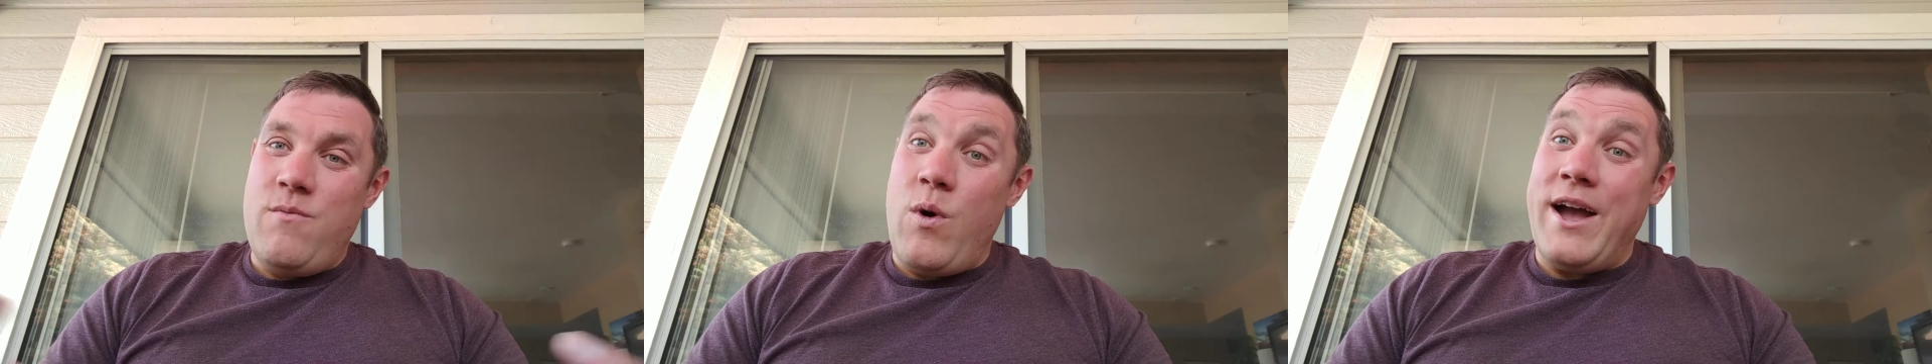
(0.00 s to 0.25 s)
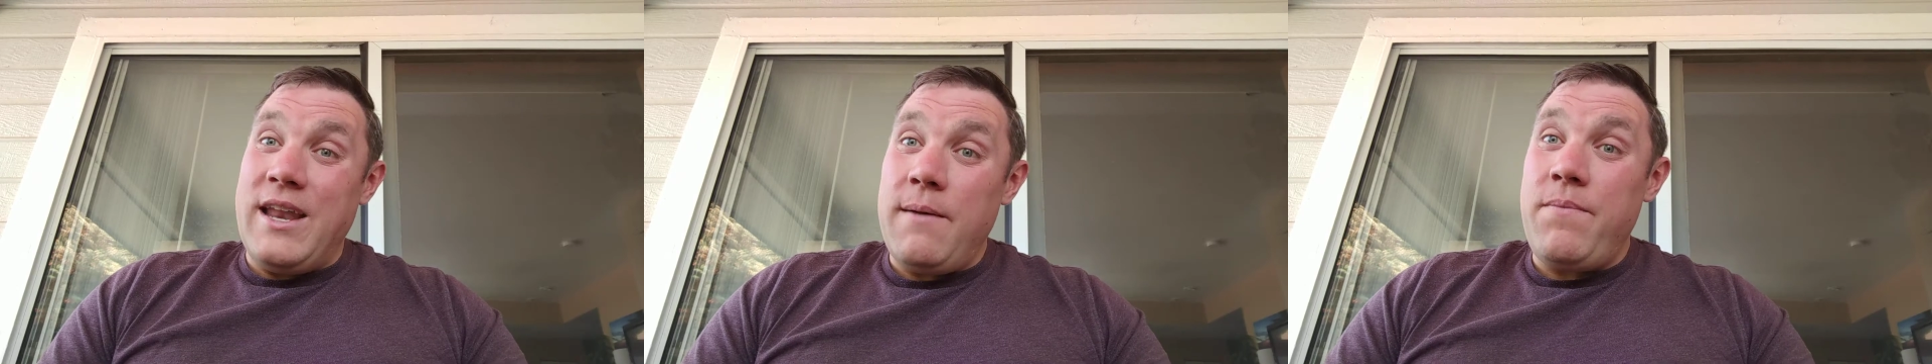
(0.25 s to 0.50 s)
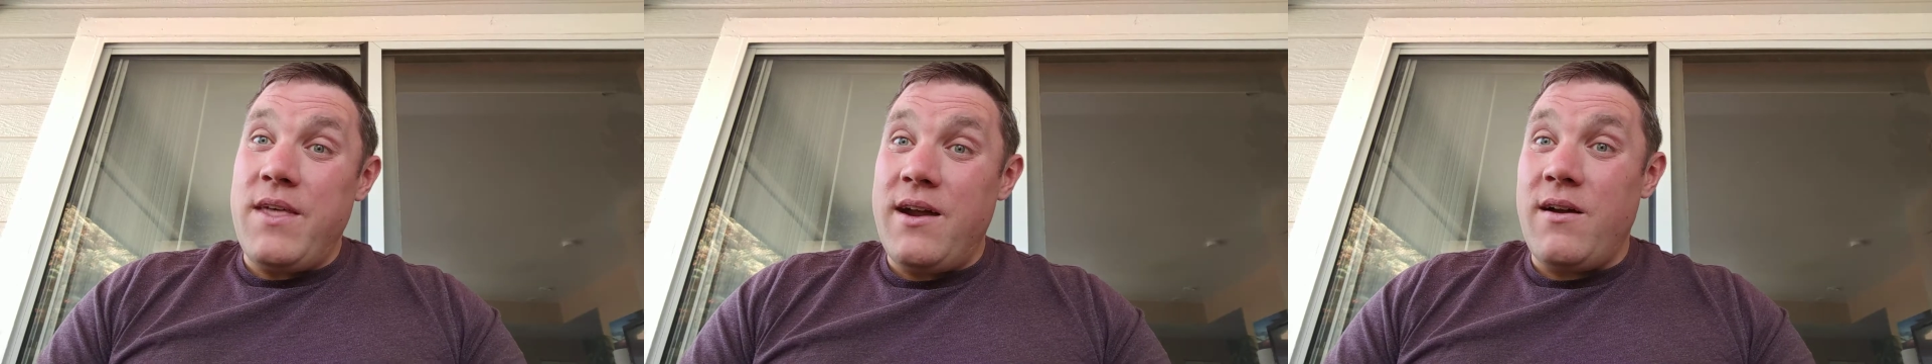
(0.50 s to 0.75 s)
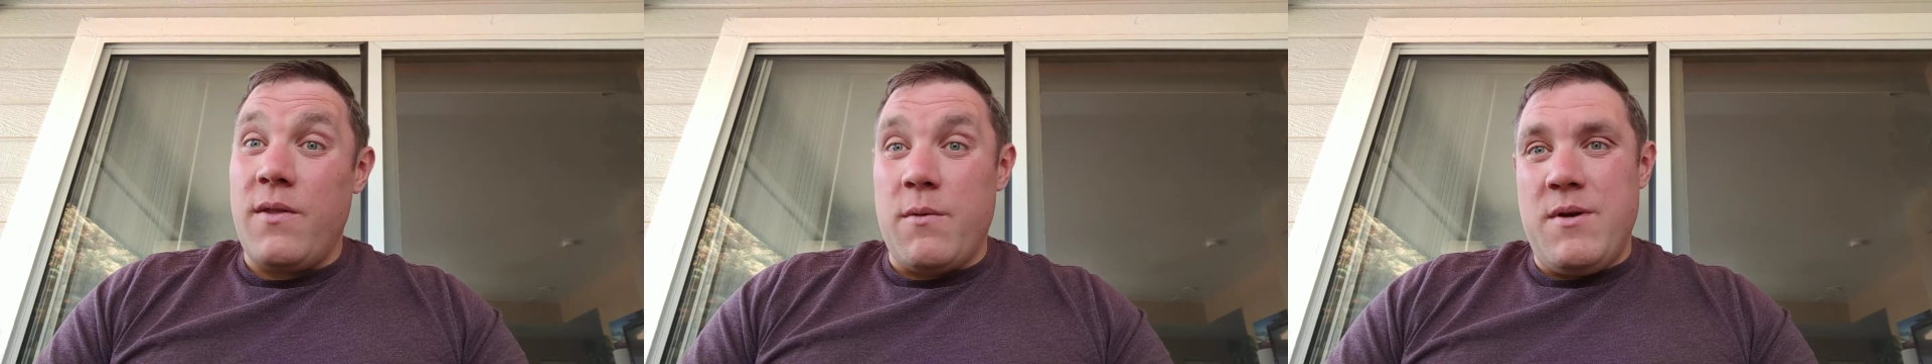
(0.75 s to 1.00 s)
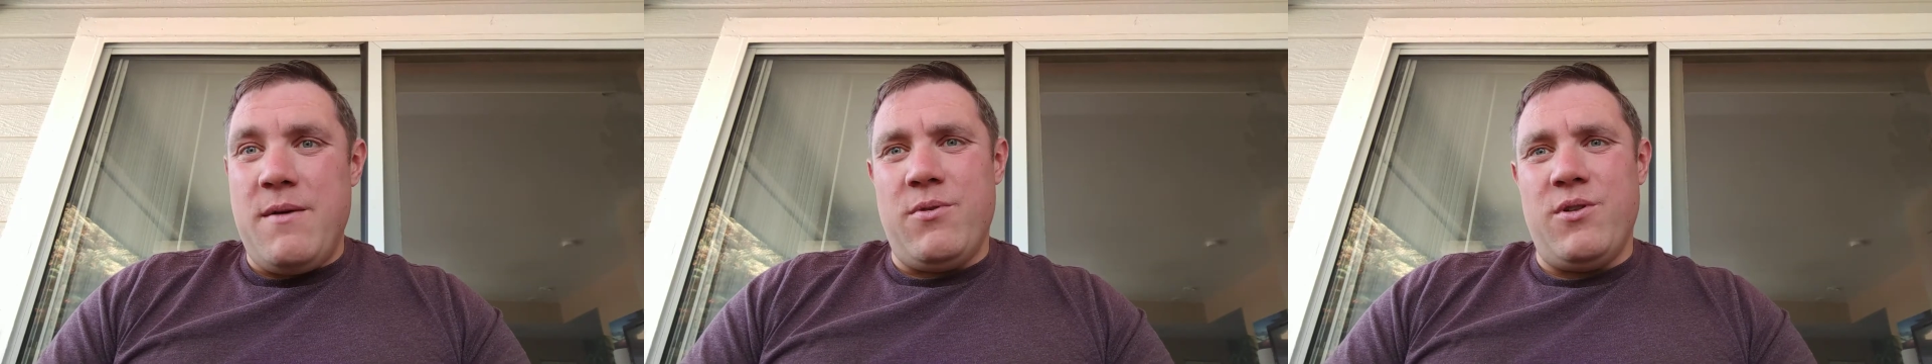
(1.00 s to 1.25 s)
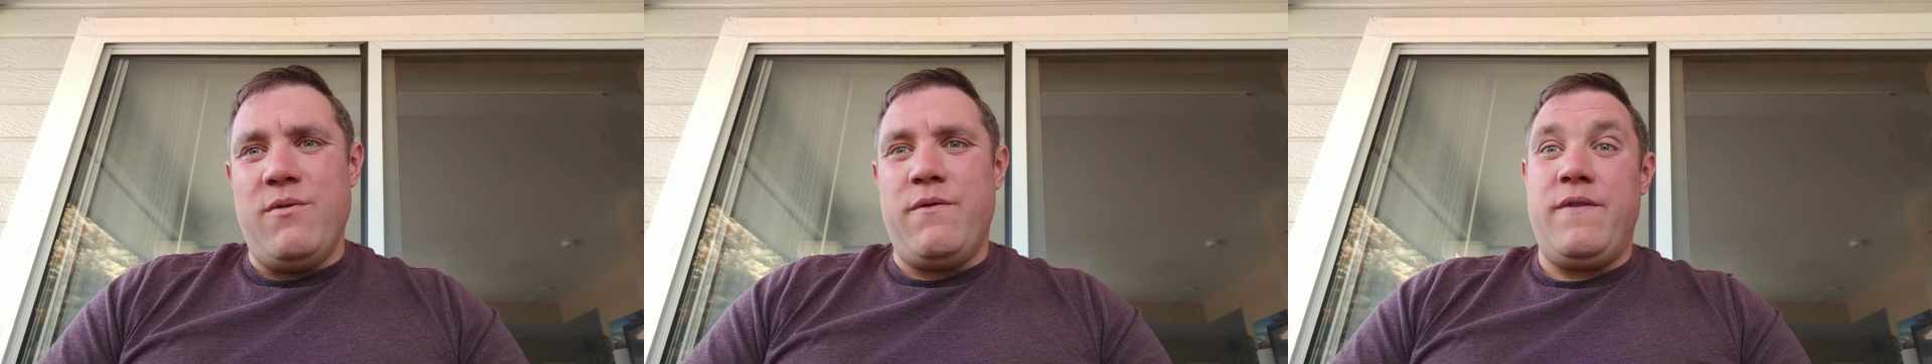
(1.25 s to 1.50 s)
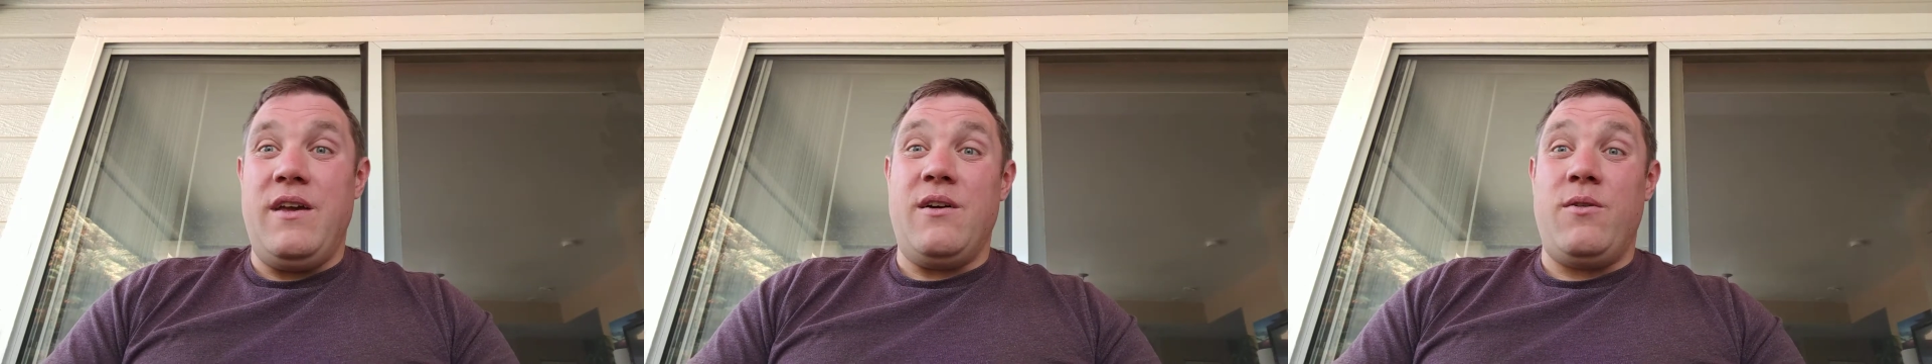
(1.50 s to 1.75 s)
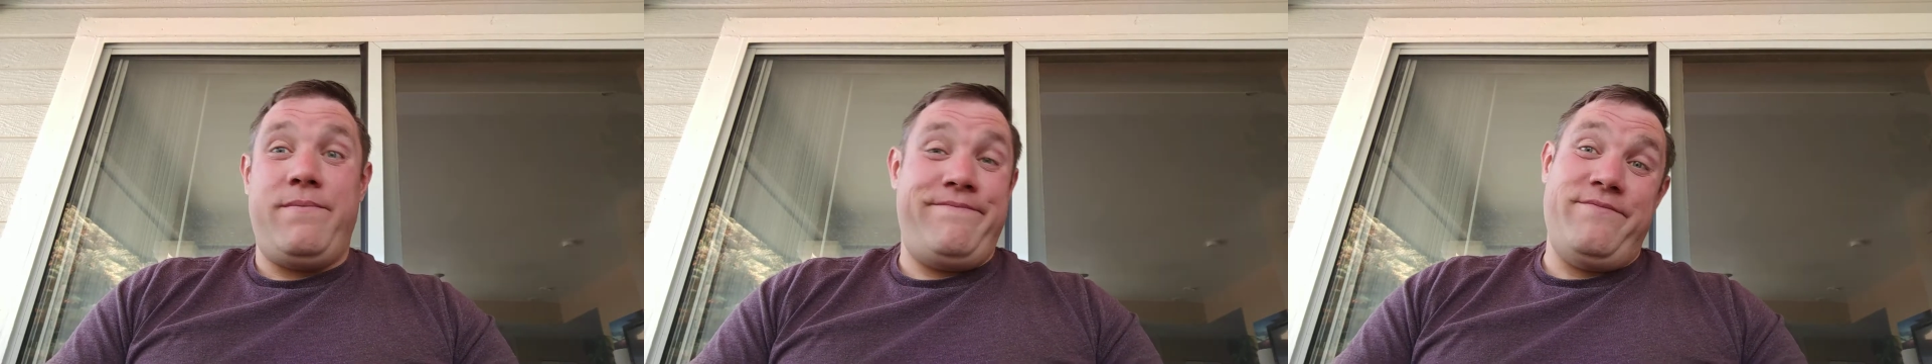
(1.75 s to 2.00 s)
wind up there are the people who
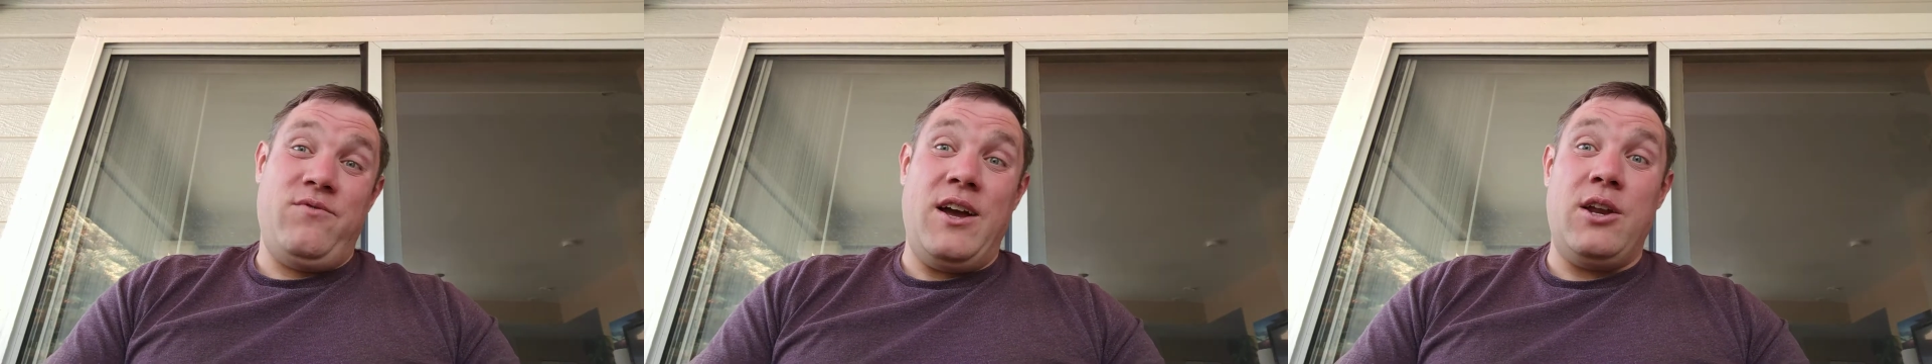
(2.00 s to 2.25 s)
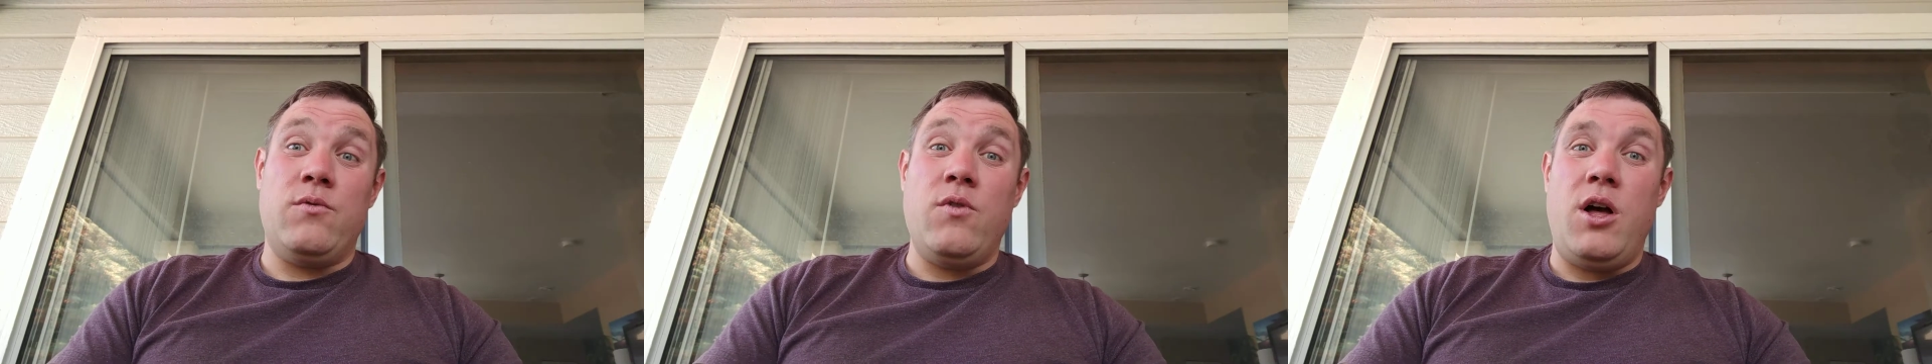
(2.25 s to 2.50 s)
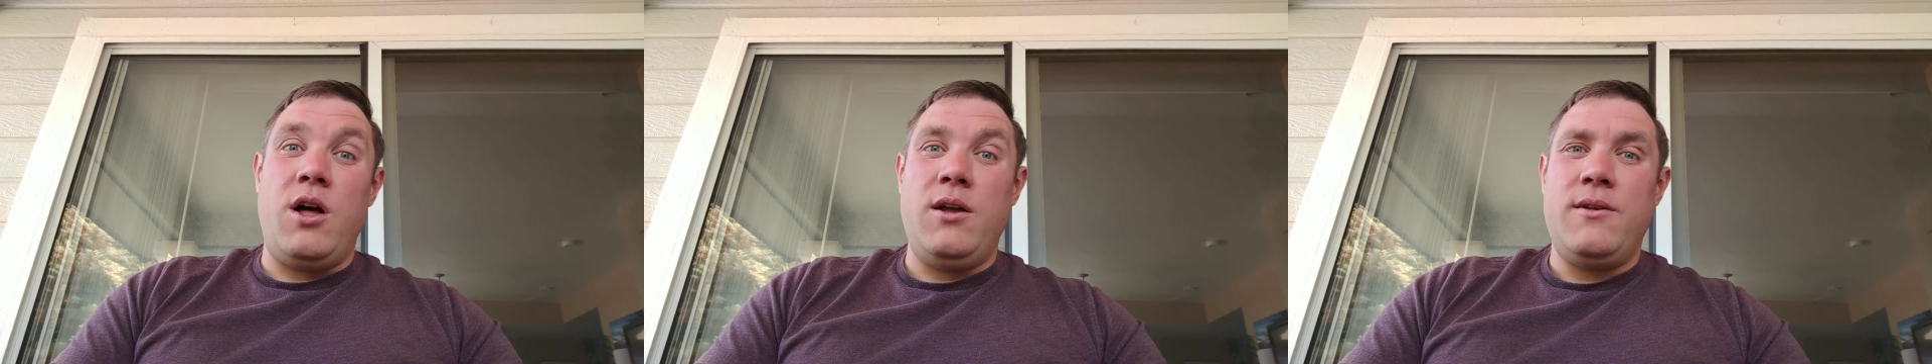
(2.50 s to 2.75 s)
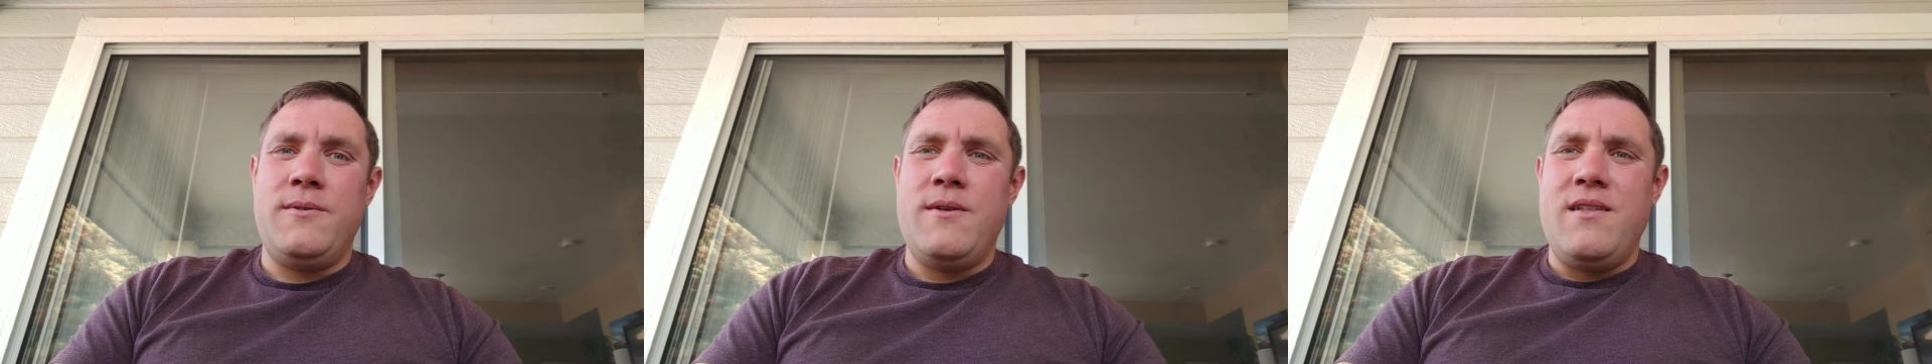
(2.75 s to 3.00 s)
feel, right or wrong,